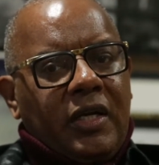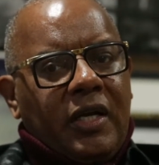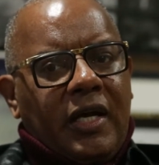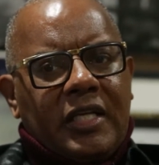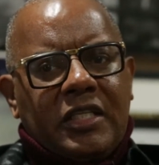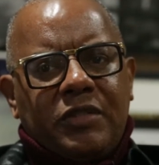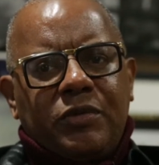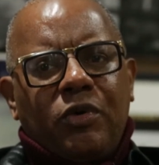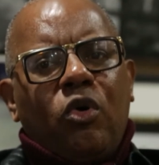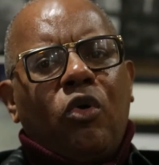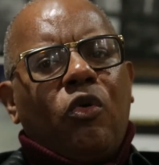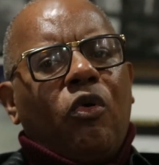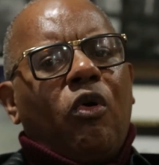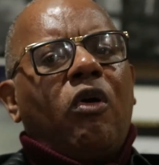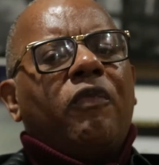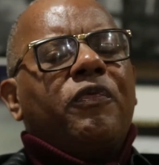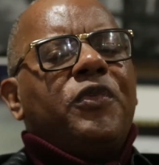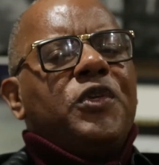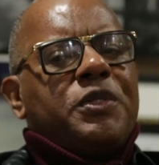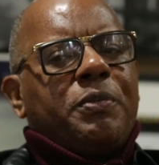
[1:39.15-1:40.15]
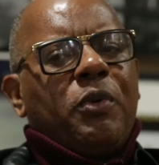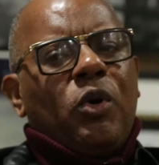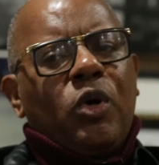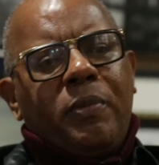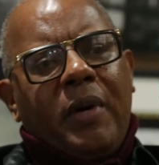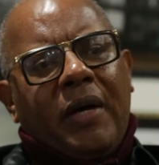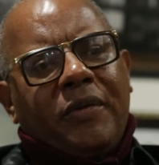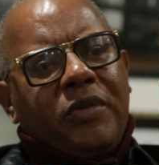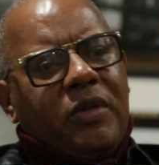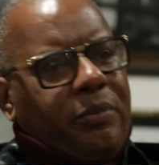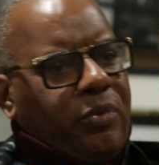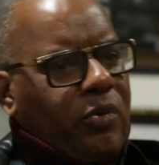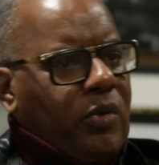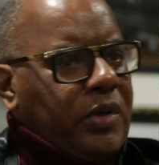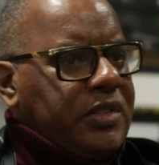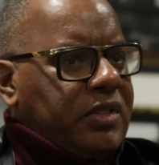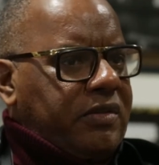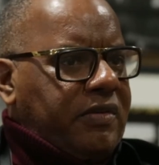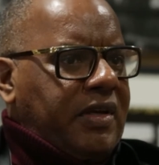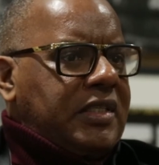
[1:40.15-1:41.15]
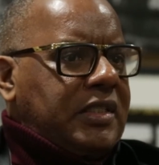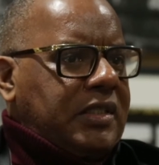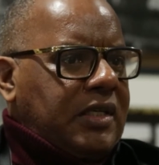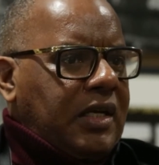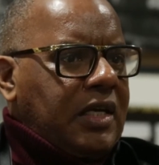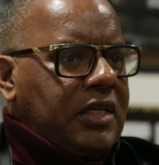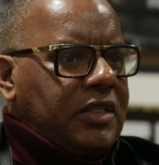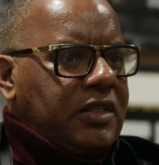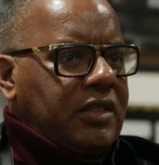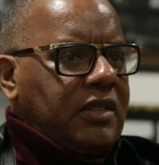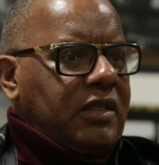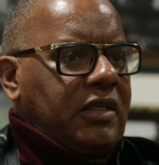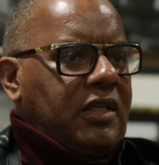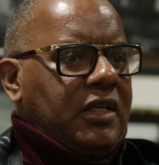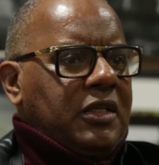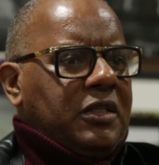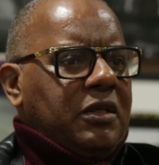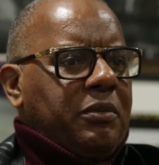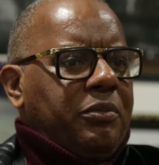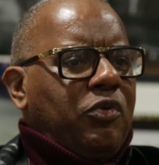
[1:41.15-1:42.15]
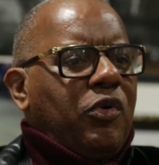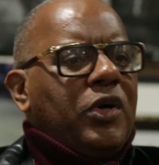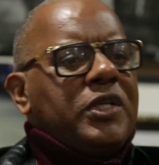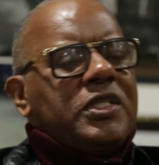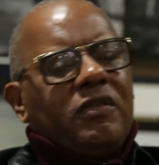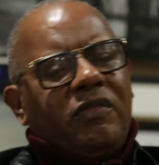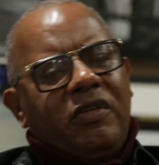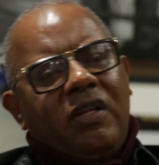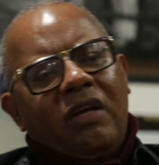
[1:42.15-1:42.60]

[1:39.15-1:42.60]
I often spoke about the importance of education, the importance of